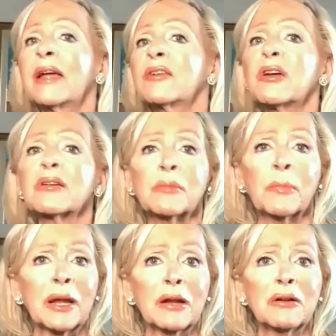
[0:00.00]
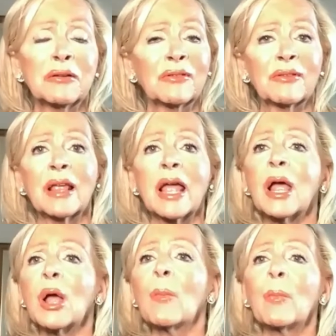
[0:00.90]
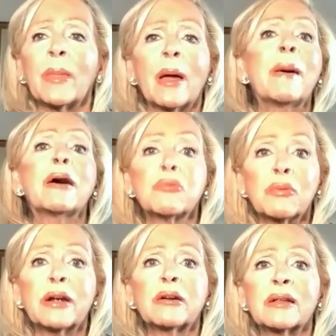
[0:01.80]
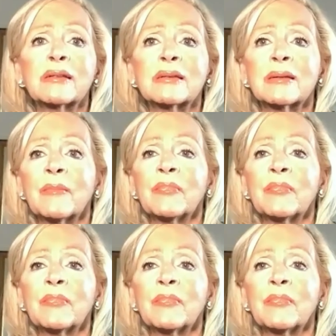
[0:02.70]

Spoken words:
talk to parents about awareness,